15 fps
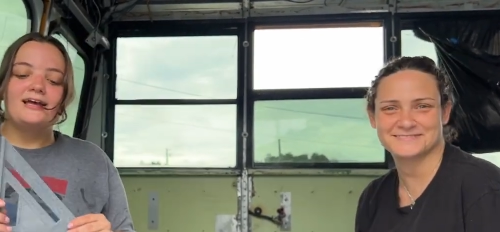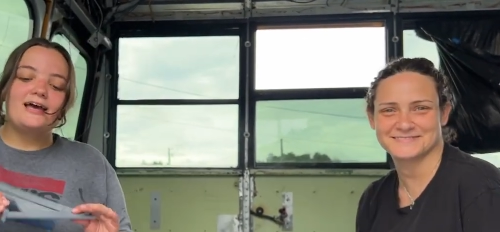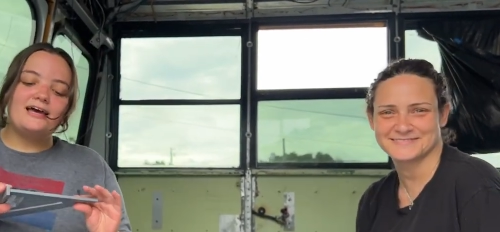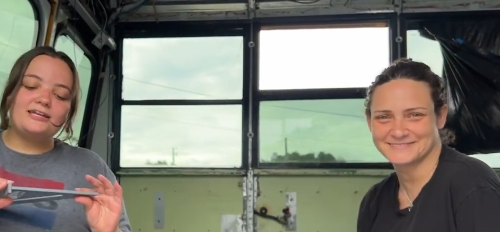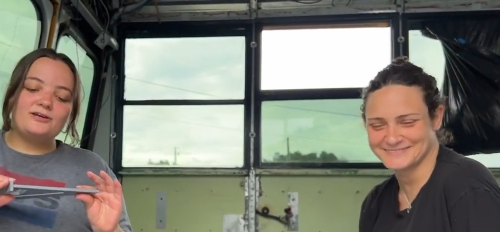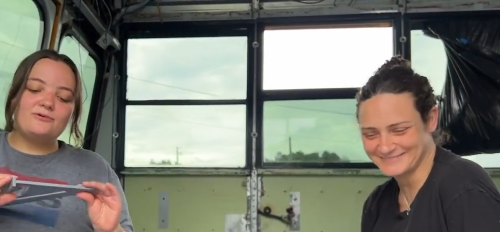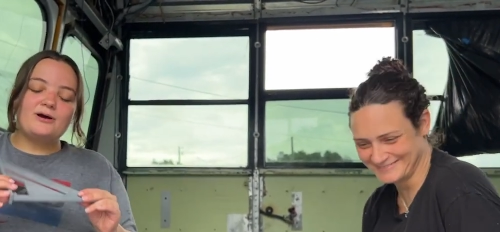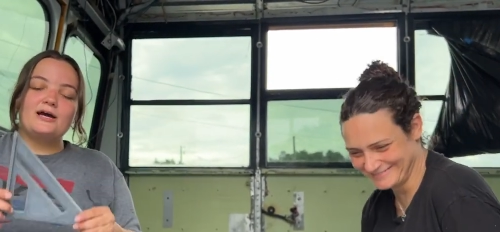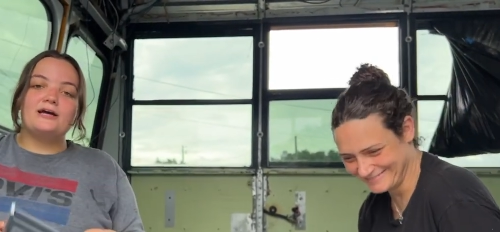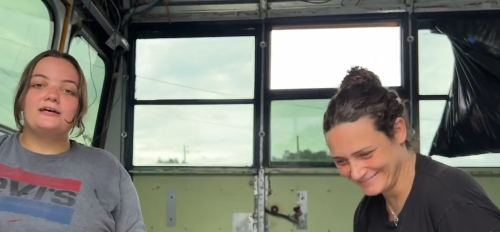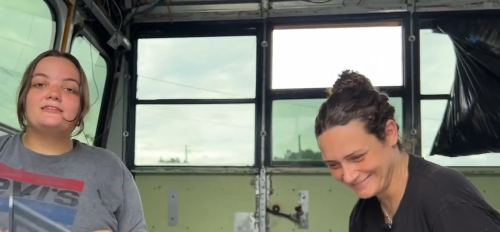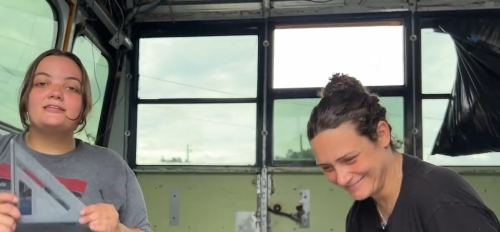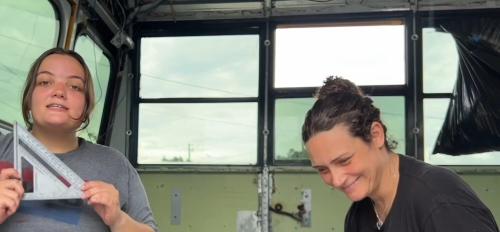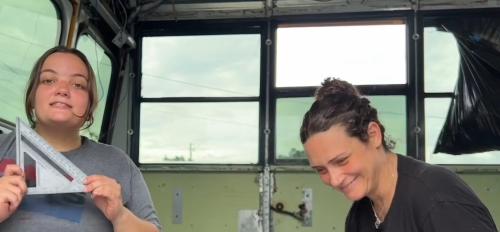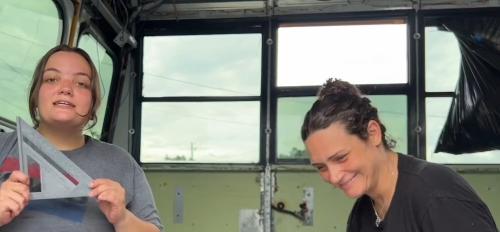Speaker 1: anyway,
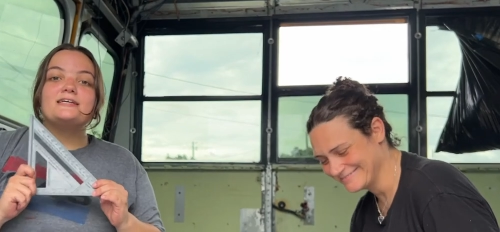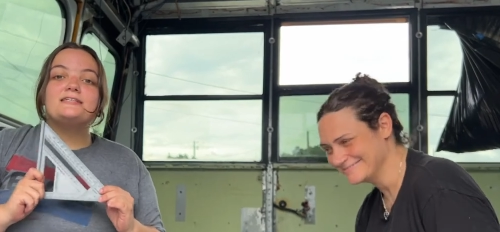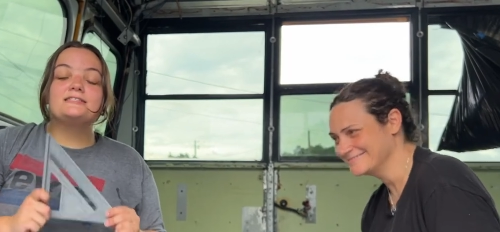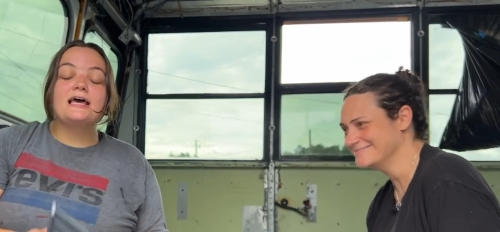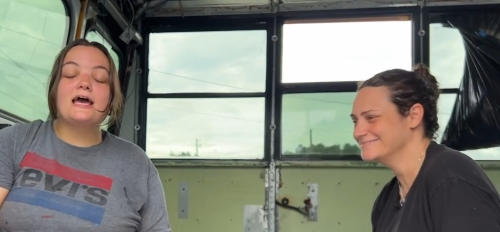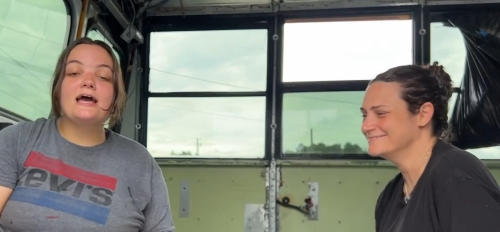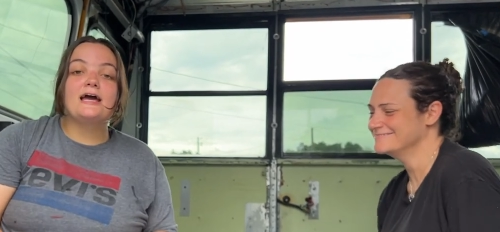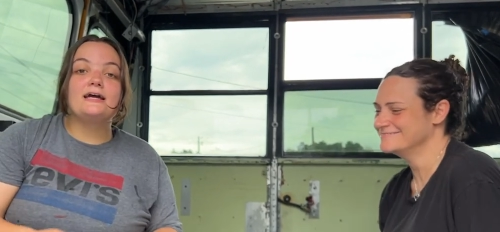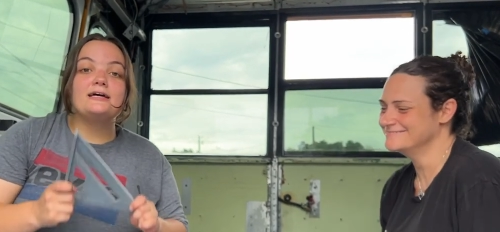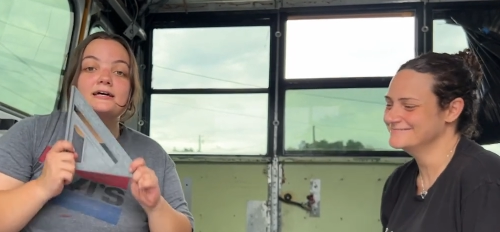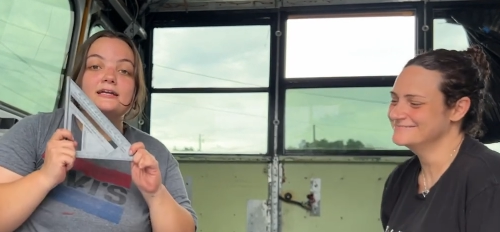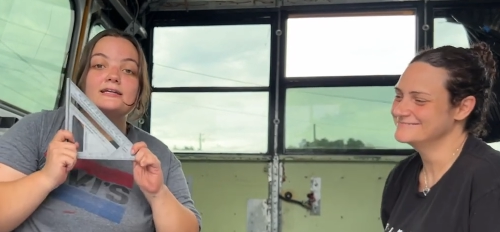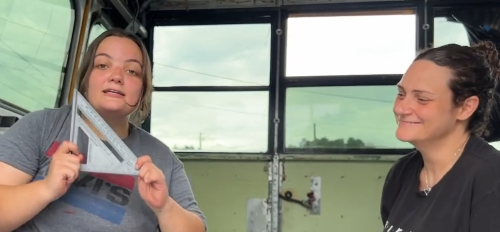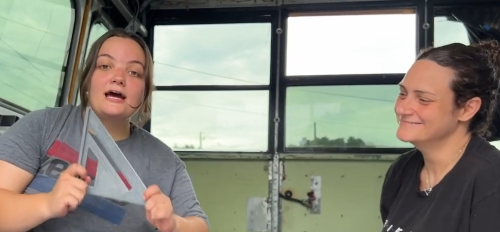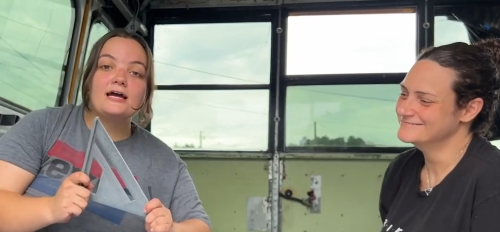this is a
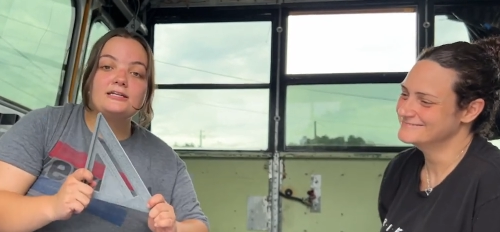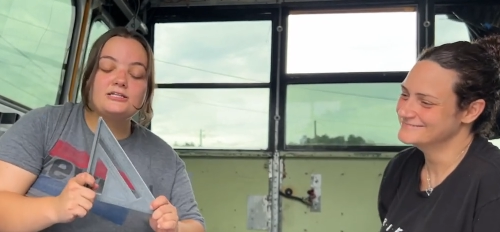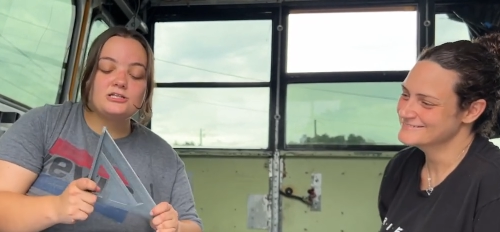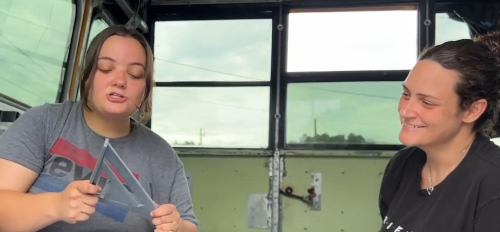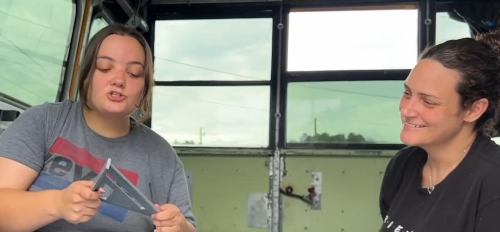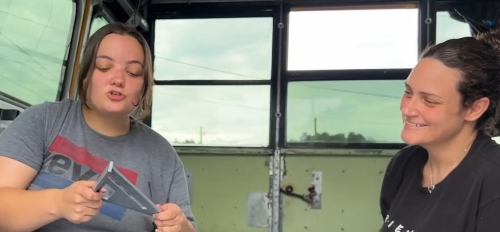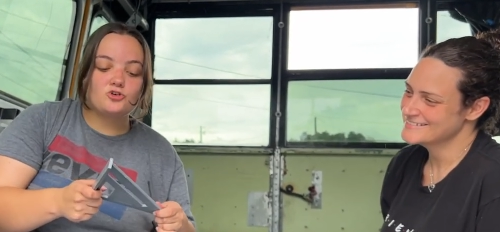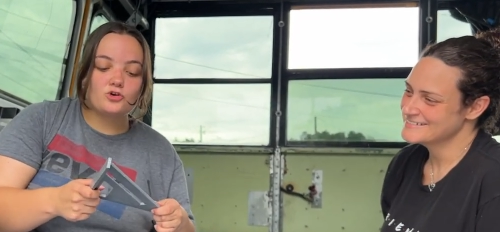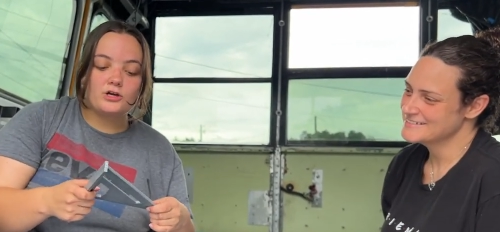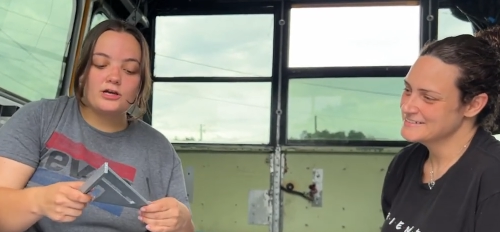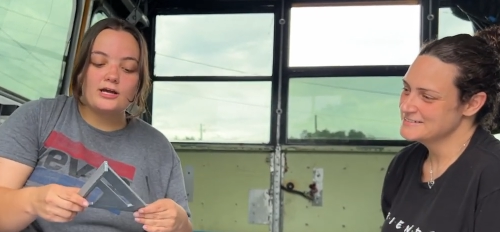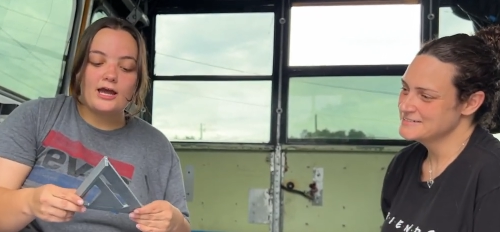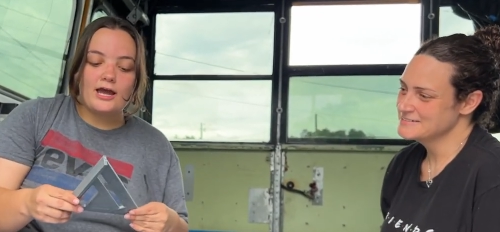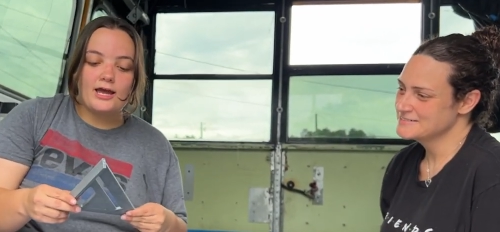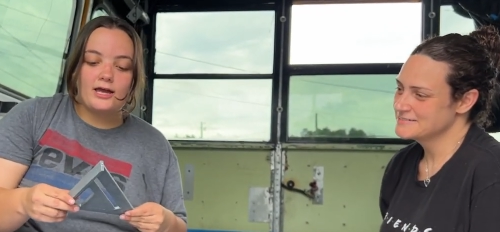90
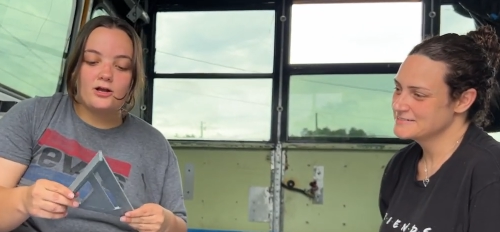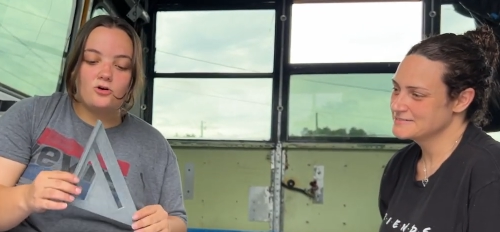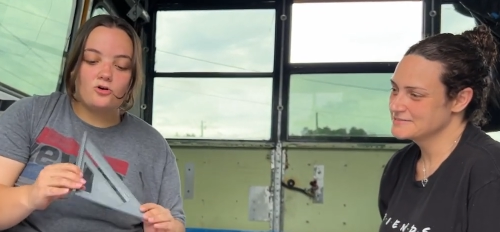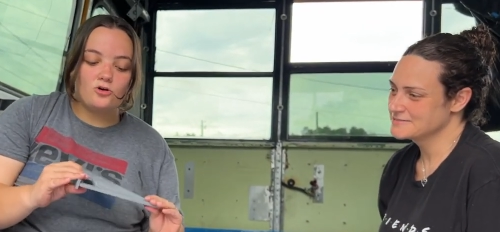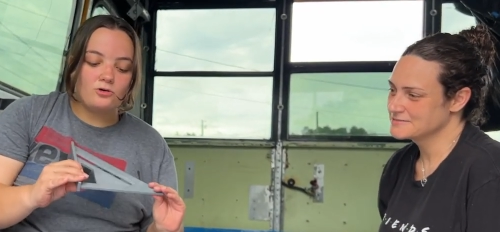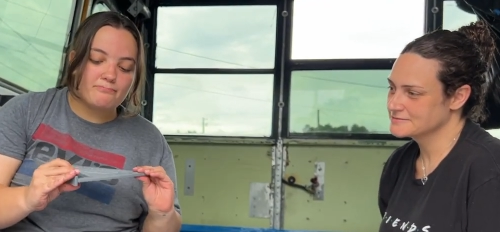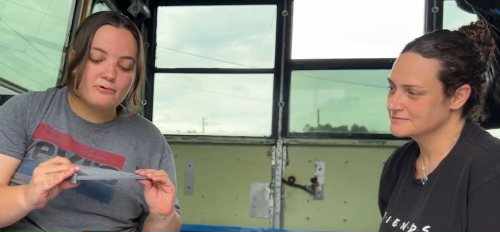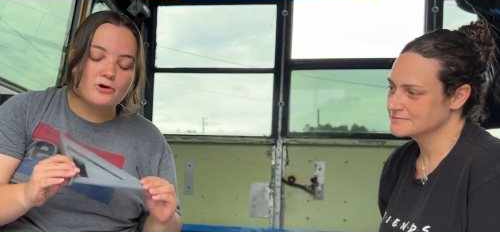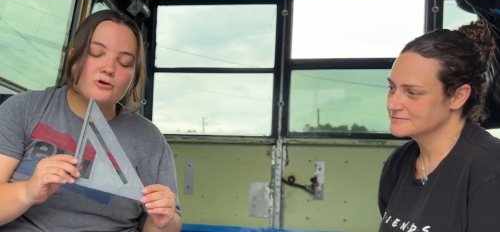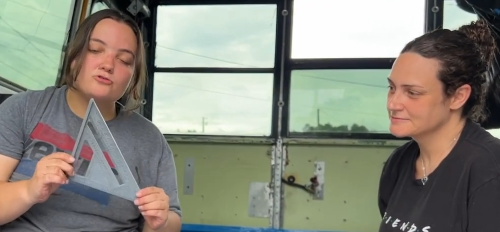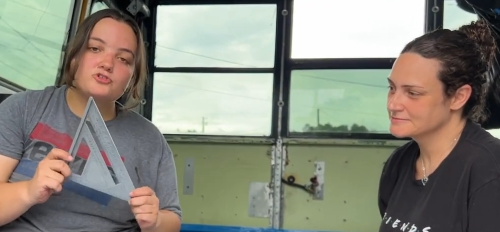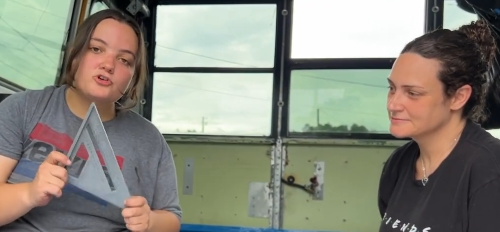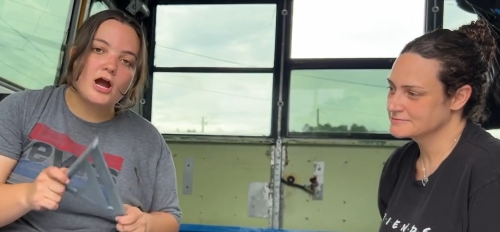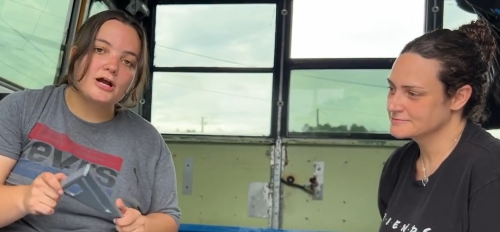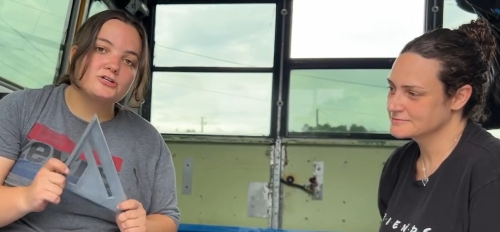degree angle
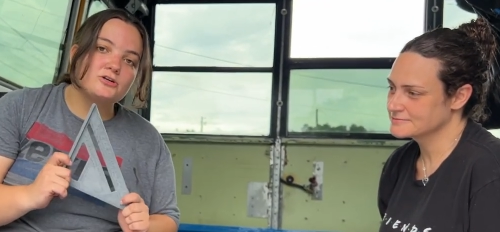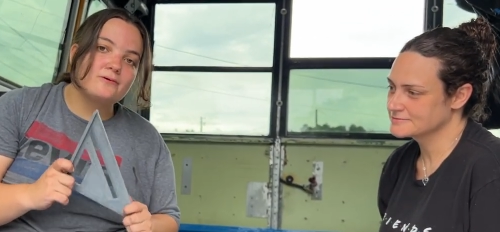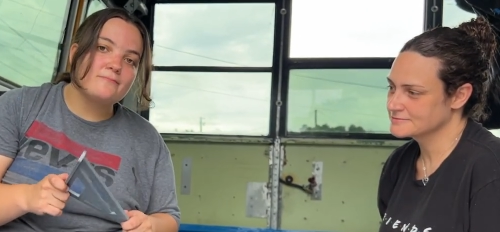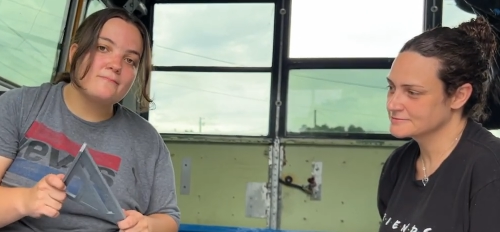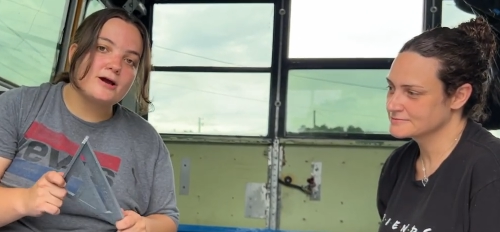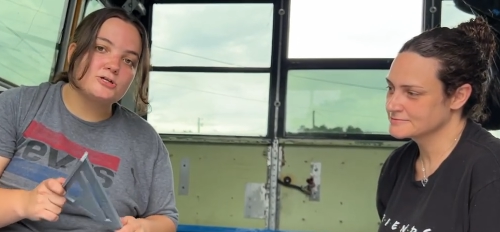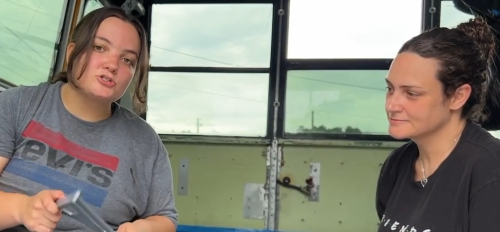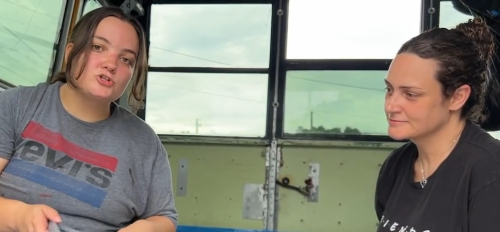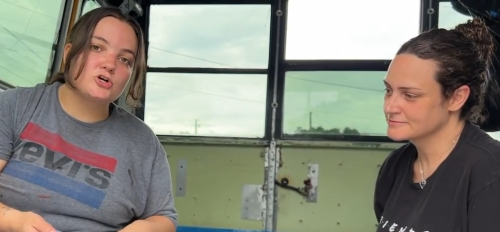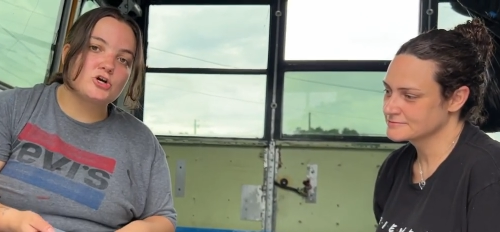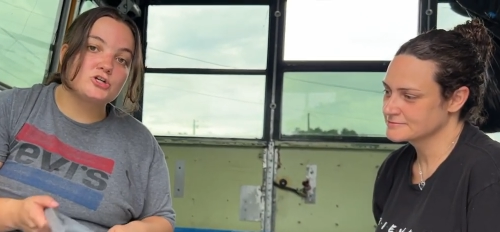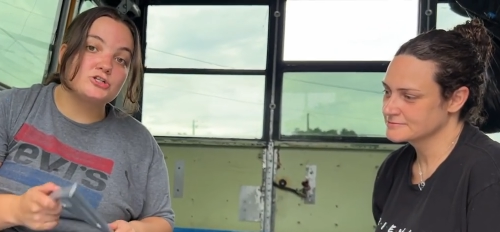protractor measure